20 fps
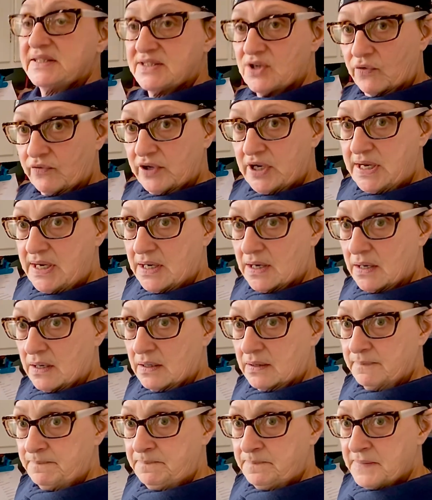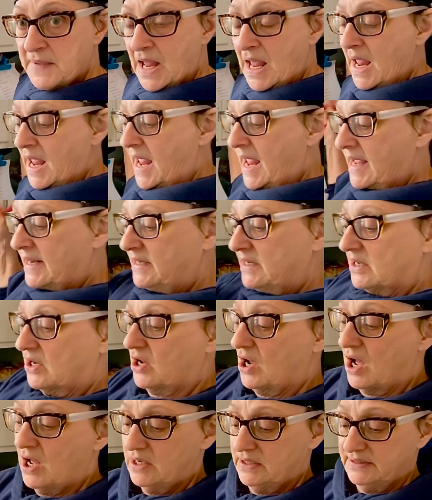over here and it
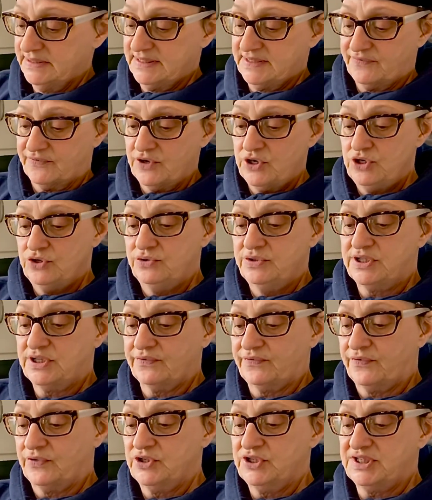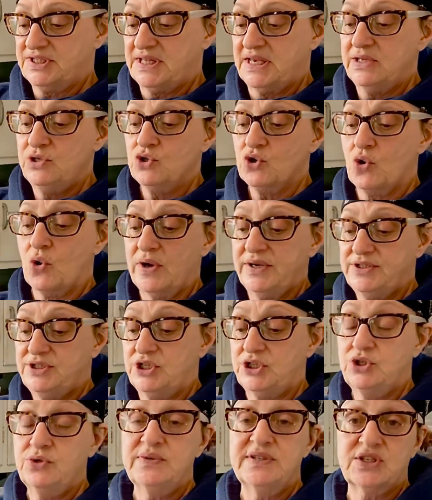calls for you to, first thing you're going to
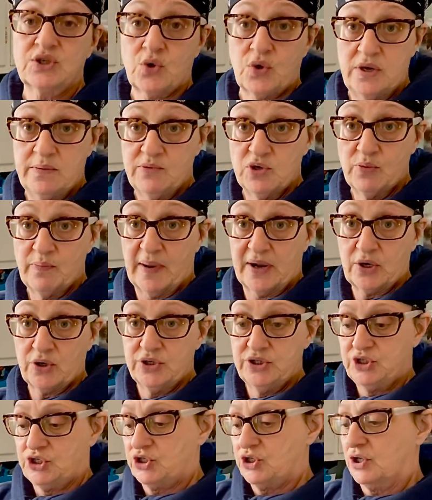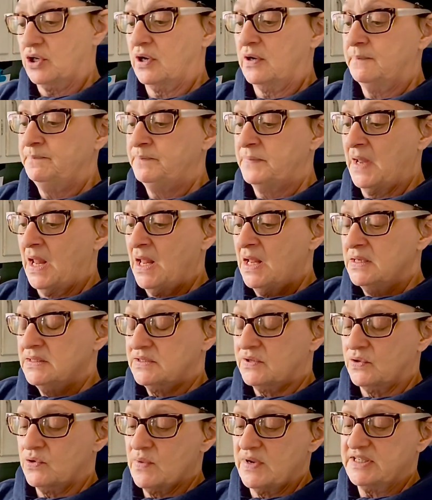do is cream your butter and sugar.
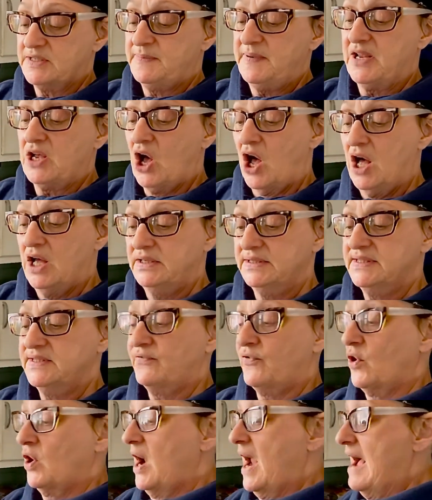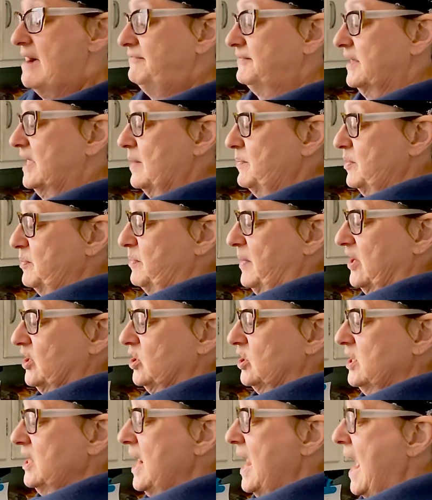So the recipe calls for 1/2 cup of
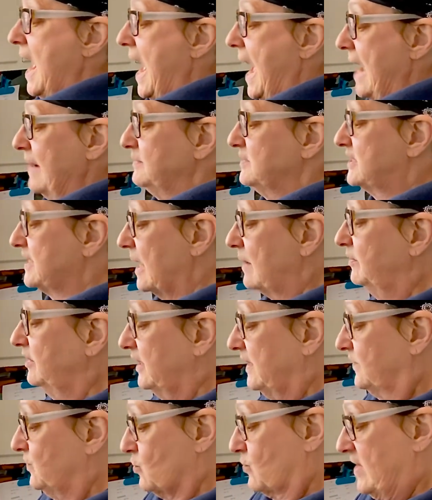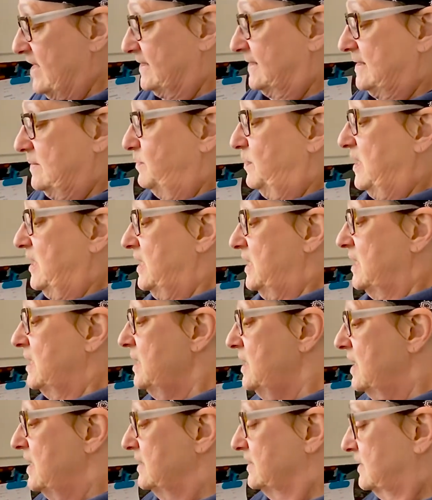butter. I'm doubling the recipe,
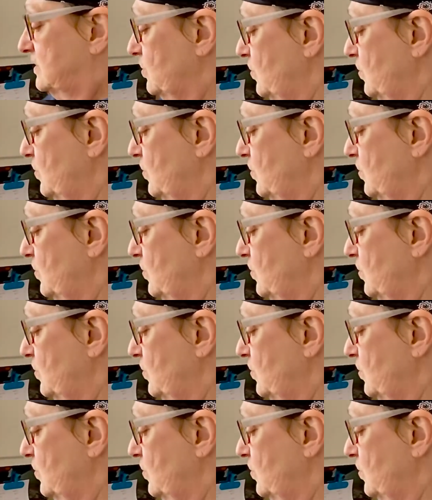so